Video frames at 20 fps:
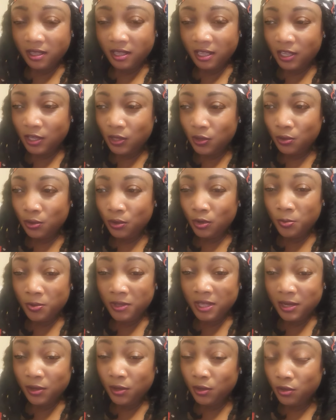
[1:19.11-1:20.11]
and you
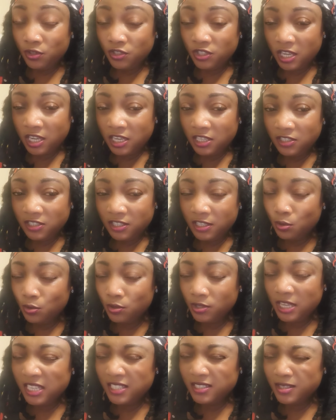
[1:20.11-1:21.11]
hope that they're going to change, it
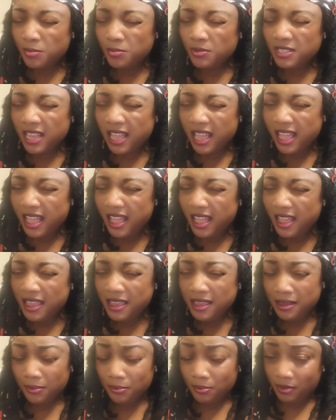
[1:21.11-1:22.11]
will take some
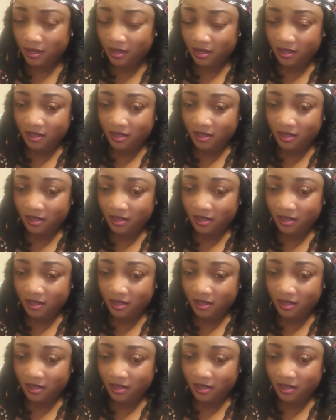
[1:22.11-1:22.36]
time.